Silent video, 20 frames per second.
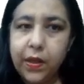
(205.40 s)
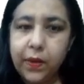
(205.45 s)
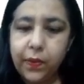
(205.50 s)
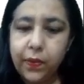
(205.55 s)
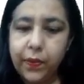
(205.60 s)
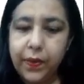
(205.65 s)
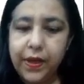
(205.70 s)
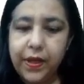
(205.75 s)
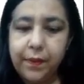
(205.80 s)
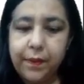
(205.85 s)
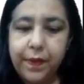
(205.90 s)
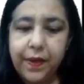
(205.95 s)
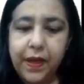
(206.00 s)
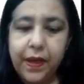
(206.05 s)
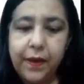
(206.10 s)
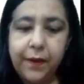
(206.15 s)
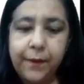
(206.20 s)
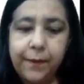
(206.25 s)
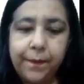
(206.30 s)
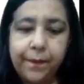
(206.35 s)
will
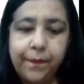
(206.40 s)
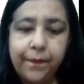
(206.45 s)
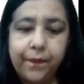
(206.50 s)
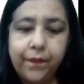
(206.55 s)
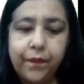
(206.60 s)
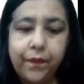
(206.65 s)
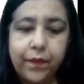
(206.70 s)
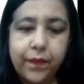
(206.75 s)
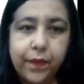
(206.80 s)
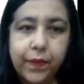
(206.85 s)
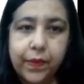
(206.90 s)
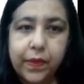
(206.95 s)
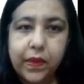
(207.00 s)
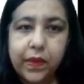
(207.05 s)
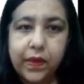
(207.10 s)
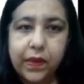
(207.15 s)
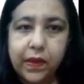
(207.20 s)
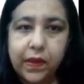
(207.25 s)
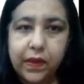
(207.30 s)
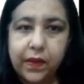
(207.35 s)
be
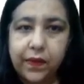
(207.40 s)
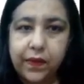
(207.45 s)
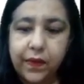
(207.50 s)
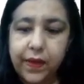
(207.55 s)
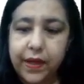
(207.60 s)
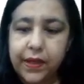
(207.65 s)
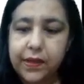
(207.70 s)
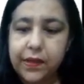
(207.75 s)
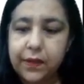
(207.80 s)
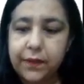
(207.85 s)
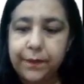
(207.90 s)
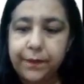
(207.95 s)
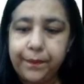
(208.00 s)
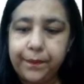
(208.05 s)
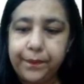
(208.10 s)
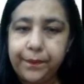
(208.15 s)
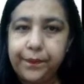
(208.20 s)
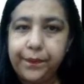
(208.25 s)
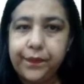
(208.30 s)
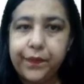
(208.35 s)
greater.
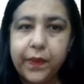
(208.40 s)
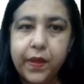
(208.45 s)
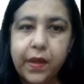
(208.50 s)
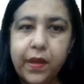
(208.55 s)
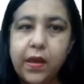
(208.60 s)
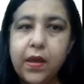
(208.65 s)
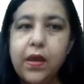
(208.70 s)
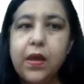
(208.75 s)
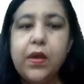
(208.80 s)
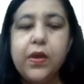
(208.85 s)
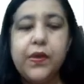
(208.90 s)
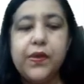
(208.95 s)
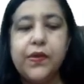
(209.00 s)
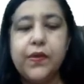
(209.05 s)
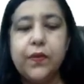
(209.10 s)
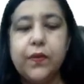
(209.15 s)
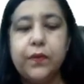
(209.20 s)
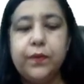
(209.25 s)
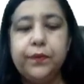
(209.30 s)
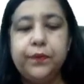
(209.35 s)

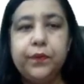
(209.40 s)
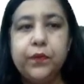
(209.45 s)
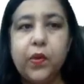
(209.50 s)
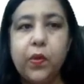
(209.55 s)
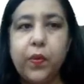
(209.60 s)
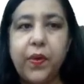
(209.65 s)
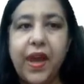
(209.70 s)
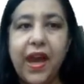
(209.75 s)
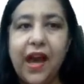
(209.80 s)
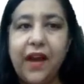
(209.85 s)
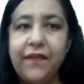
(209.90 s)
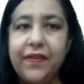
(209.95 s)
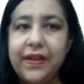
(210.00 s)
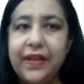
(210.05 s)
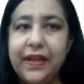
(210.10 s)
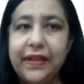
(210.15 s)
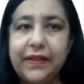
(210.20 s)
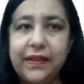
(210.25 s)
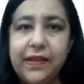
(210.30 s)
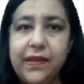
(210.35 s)
So we have it
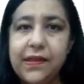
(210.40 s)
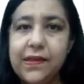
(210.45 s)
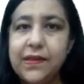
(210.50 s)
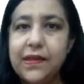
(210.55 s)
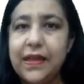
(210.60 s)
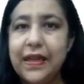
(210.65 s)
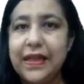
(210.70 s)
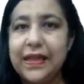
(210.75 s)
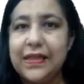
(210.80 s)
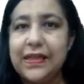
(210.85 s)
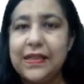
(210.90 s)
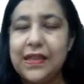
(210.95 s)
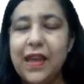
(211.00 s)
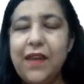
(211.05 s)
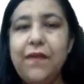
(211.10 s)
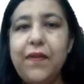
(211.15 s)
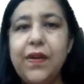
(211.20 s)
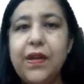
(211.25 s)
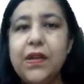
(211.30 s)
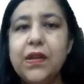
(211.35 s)
like this. Let's
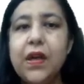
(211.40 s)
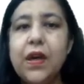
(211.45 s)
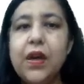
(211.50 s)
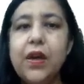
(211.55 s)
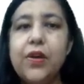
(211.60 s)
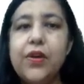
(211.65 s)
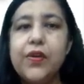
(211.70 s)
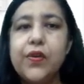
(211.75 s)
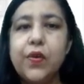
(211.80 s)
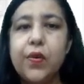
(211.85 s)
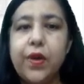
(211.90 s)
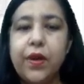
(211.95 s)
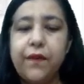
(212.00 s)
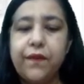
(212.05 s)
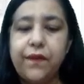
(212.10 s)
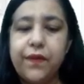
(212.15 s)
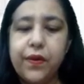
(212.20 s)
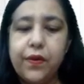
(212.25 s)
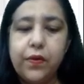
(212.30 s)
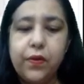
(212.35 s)
save it. So
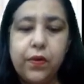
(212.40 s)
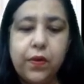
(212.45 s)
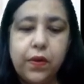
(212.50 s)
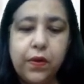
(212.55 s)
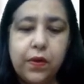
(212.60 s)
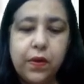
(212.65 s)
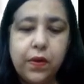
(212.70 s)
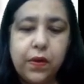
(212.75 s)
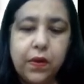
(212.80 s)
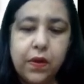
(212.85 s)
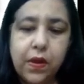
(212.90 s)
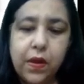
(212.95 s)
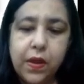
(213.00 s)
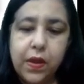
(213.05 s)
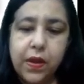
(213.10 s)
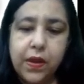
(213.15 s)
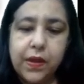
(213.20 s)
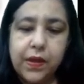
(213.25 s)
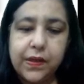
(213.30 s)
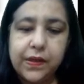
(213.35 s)
if you
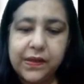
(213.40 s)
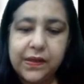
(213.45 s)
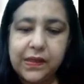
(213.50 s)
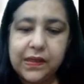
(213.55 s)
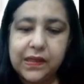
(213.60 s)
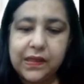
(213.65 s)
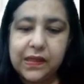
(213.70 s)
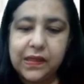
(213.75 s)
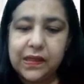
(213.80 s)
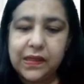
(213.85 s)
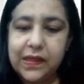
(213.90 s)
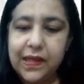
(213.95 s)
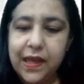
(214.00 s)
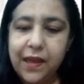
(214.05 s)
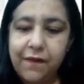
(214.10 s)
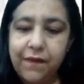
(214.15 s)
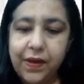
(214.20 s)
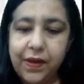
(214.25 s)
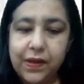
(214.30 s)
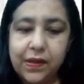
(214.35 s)

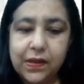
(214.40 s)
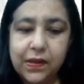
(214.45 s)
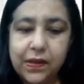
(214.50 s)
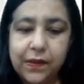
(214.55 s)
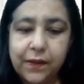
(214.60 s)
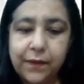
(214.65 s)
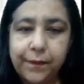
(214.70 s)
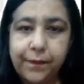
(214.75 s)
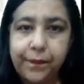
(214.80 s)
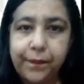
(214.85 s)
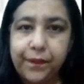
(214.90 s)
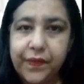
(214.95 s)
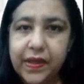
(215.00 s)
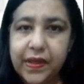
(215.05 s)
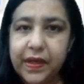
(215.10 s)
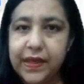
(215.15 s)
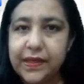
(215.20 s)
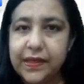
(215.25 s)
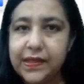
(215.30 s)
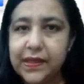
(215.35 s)
save it,
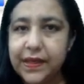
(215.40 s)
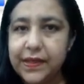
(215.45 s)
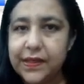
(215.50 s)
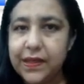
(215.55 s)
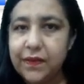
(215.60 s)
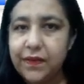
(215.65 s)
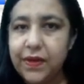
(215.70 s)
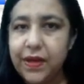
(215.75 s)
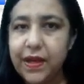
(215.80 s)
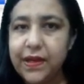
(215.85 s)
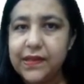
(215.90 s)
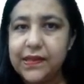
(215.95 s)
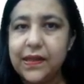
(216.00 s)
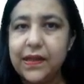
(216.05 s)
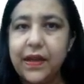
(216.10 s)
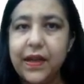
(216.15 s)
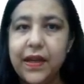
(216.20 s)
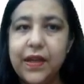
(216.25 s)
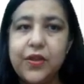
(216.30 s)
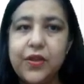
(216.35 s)
let's say I save it as
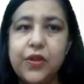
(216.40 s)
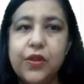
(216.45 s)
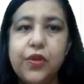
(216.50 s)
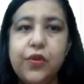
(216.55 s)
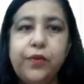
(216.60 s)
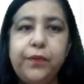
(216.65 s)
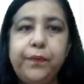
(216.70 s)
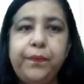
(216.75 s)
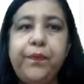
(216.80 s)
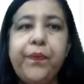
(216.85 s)
grade 2,